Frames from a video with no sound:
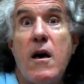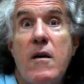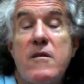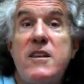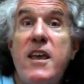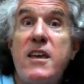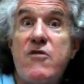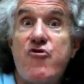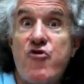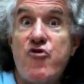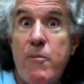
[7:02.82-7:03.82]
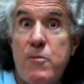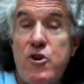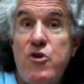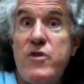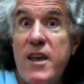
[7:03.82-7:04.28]
take a trip
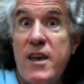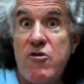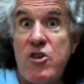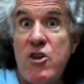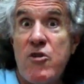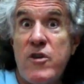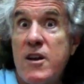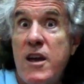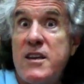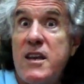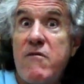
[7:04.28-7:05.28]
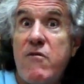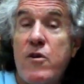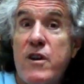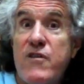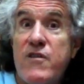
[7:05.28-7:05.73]
to Tangier in
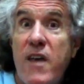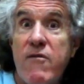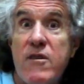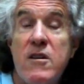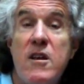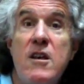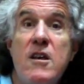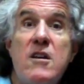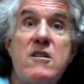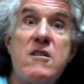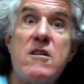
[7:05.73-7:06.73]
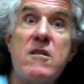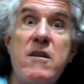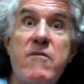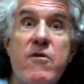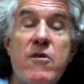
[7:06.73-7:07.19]
1947 to
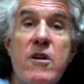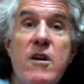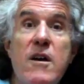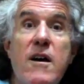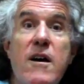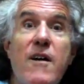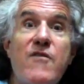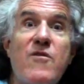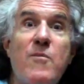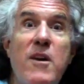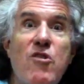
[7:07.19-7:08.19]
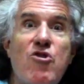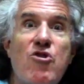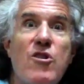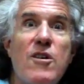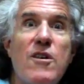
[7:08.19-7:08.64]
deliver a
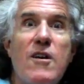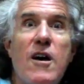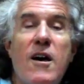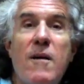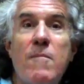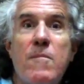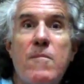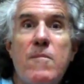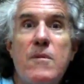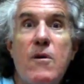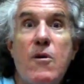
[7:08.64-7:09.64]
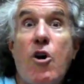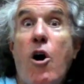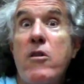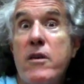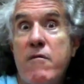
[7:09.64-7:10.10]
speech
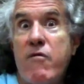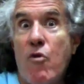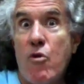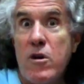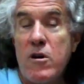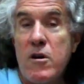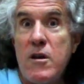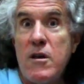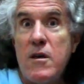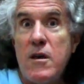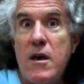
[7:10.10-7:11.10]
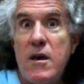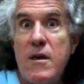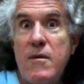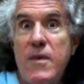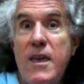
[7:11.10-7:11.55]
calling for
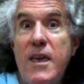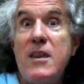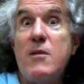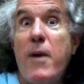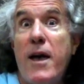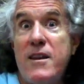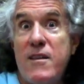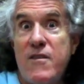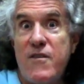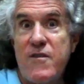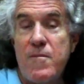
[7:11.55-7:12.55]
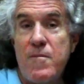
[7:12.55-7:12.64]
independence